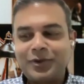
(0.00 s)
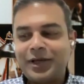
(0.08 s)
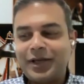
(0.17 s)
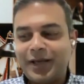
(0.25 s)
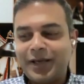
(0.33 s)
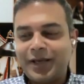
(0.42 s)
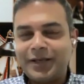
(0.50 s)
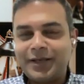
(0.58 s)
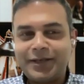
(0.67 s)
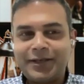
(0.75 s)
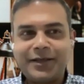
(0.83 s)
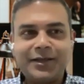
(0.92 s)

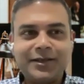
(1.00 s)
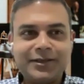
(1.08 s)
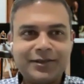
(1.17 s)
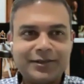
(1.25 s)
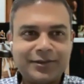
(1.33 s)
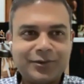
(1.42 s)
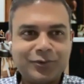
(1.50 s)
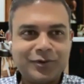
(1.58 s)
and it's to